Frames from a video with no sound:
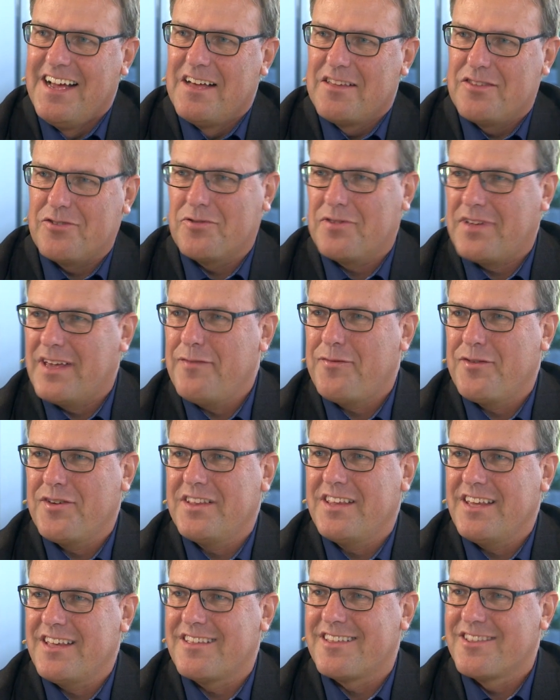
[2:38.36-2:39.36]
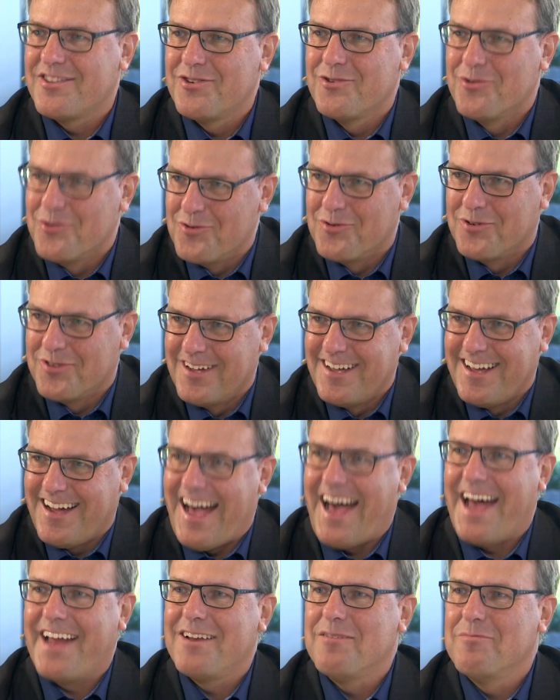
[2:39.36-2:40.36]
So giving this new
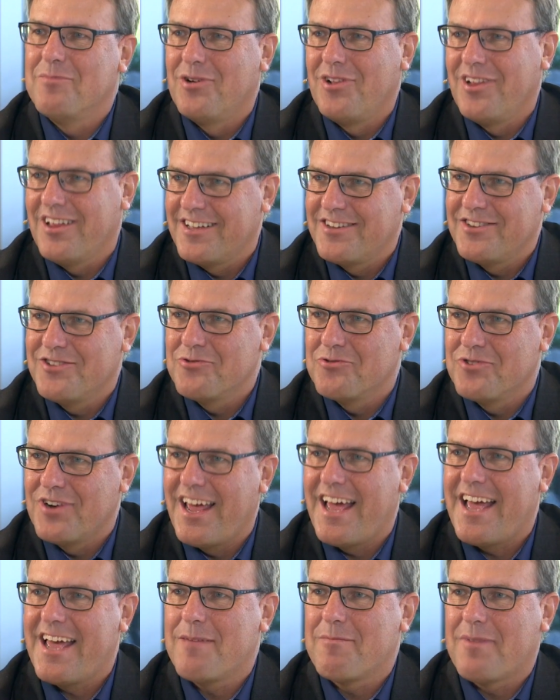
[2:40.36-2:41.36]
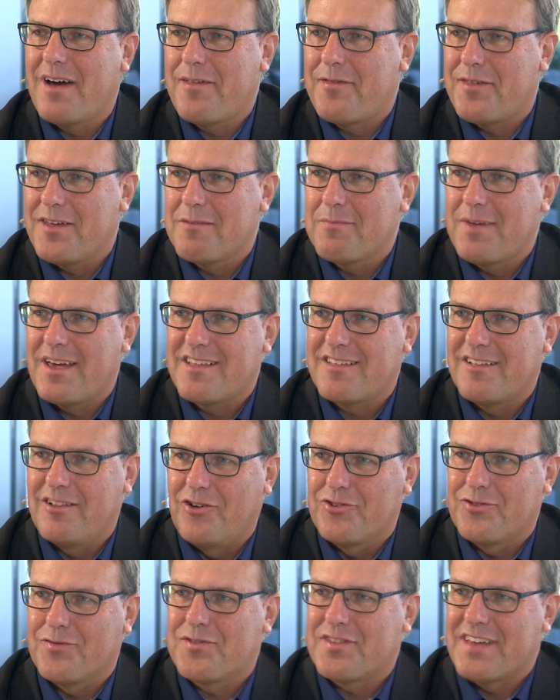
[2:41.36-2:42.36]
animal a new name, I think makes a
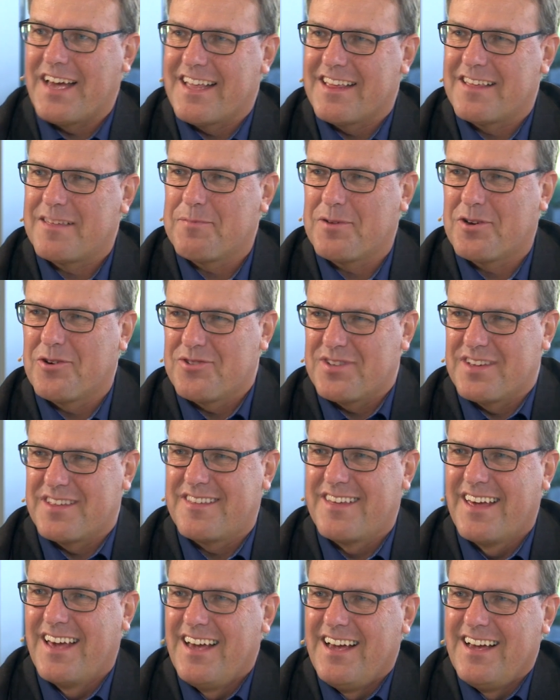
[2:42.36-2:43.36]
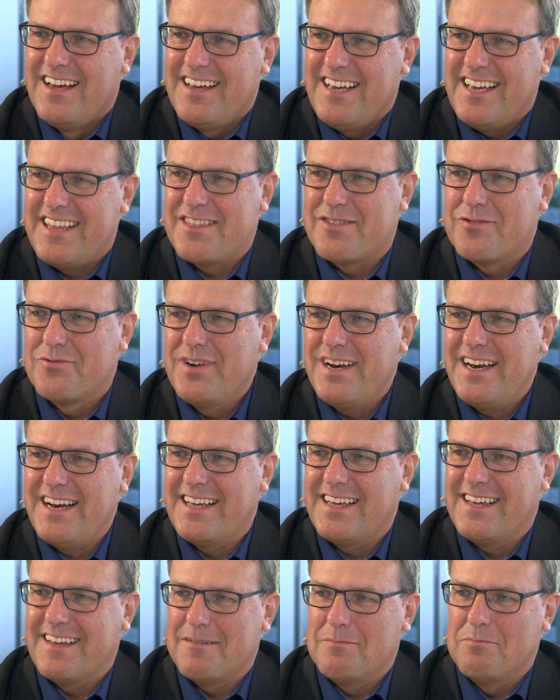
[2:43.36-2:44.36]
lot of sense because it's it's
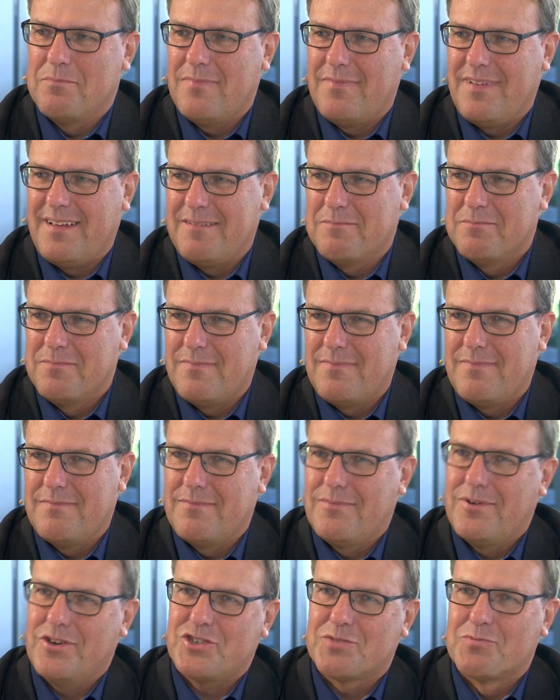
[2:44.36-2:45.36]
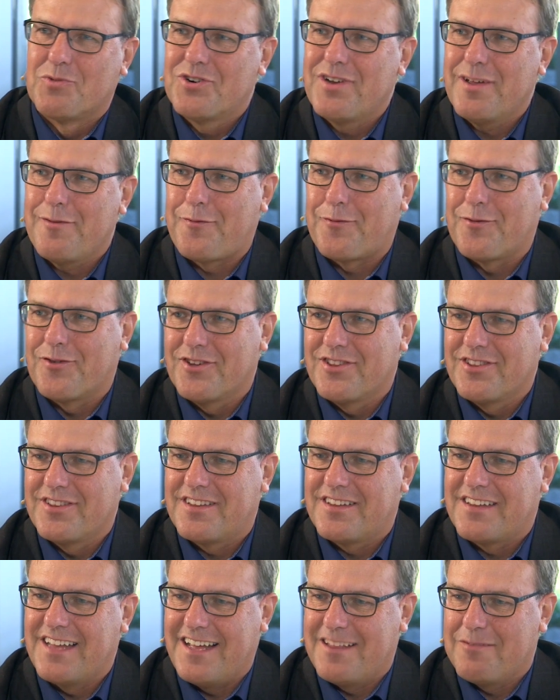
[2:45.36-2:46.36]
really much more
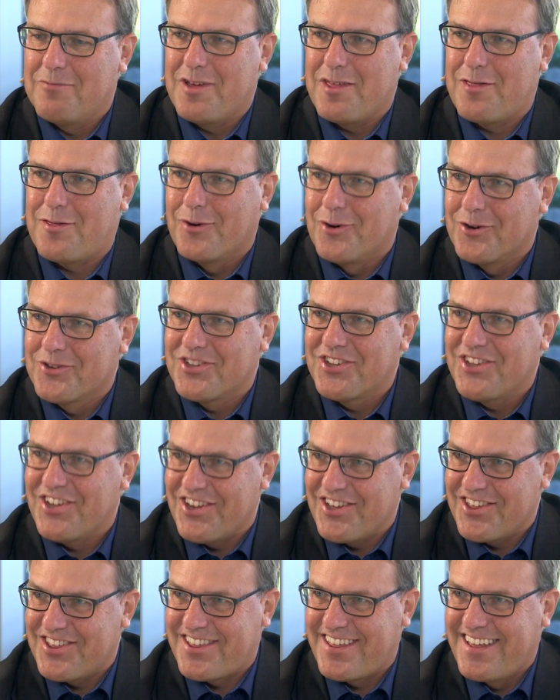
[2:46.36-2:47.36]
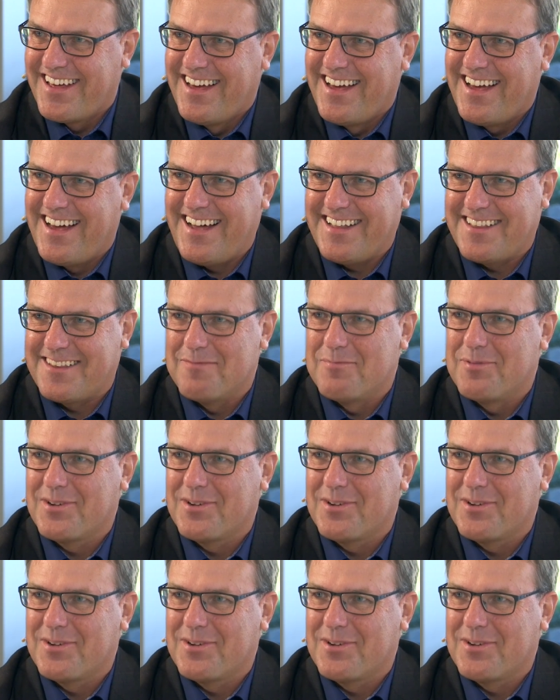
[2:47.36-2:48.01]
different than we thought it is at the